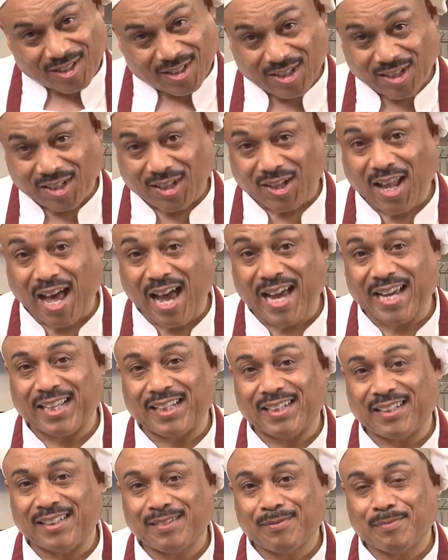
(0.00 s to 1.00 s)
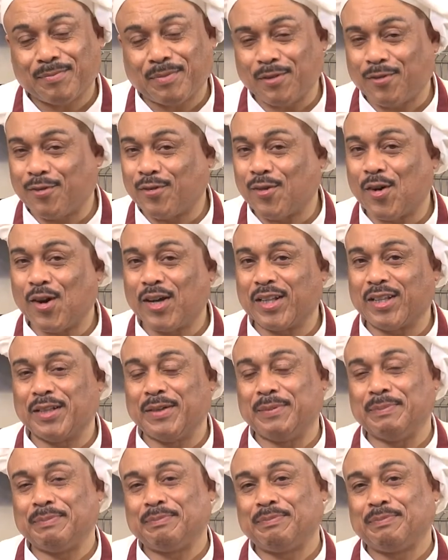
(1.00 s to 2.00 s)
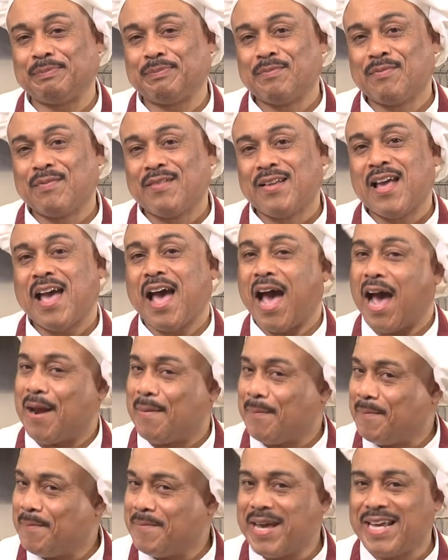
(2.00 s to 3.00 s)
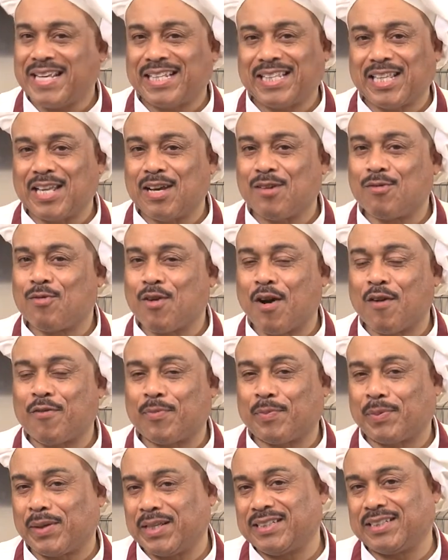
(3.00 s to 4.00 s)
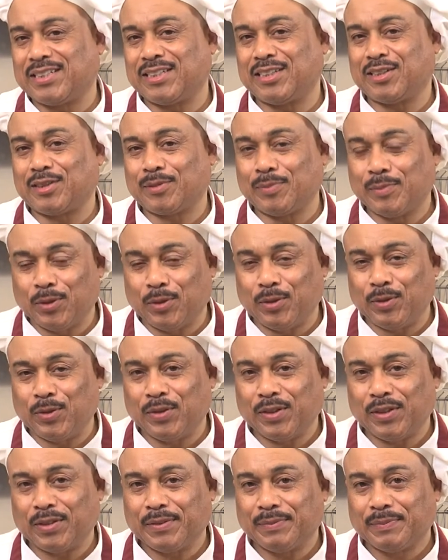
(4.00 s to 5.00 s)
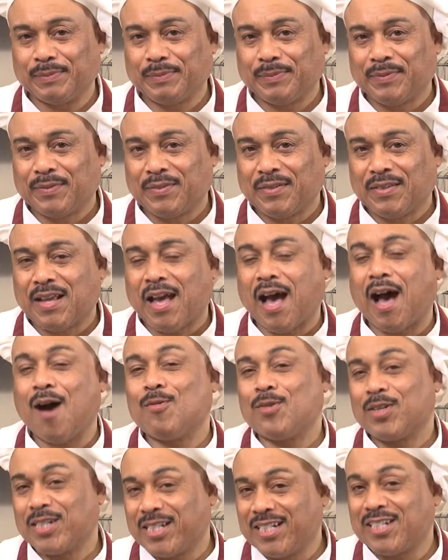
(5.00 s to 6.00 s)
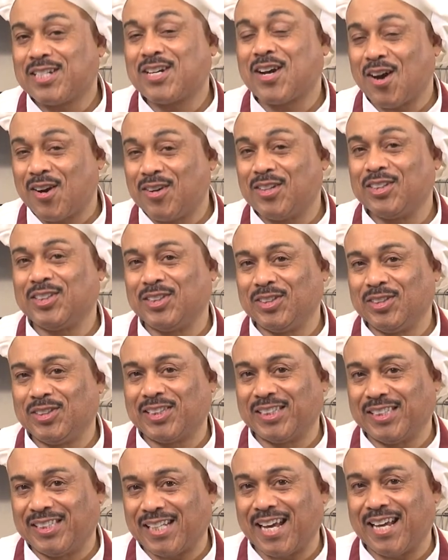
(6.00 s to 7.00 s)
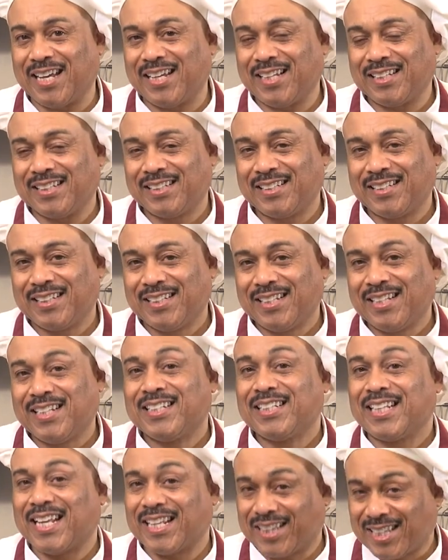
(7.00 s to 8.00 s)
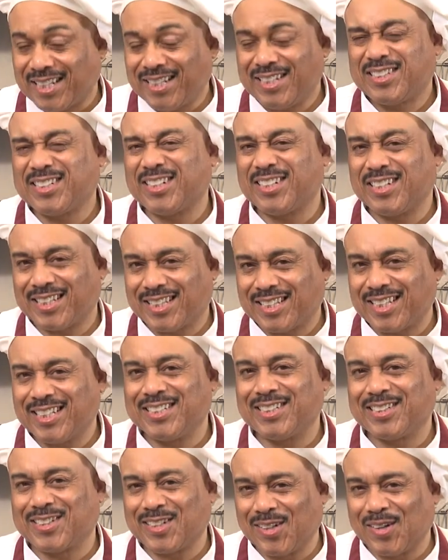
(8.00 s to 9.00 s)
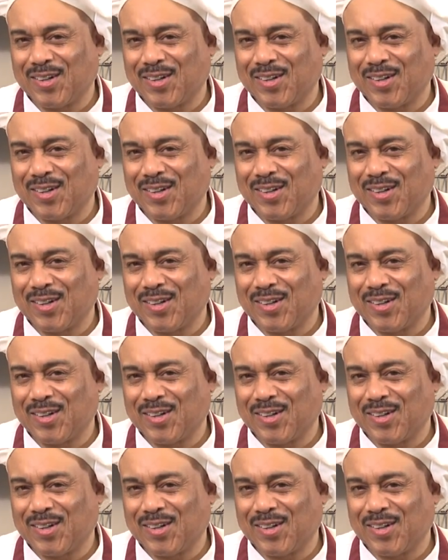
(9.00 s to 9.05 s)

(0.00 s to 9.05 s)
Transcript: to light before them and make their rough places smooth. I want to encourage you today that these are the things the